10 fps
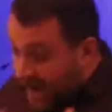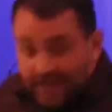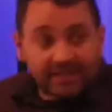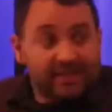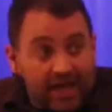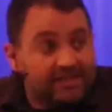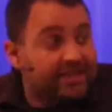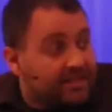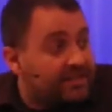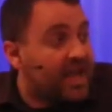He has to, he has
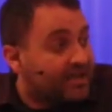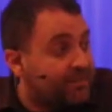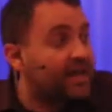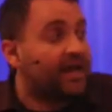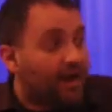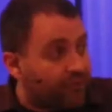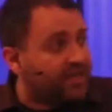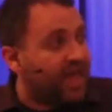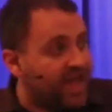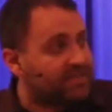to take me in.
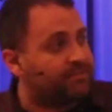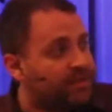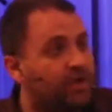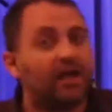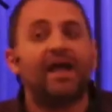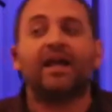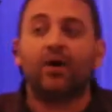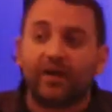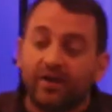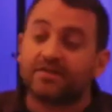Everything has to be good.
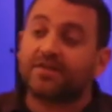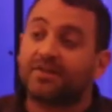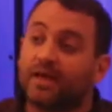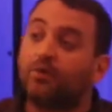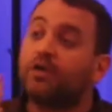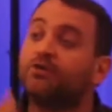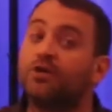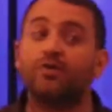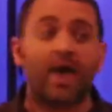Now, here's the thing when you do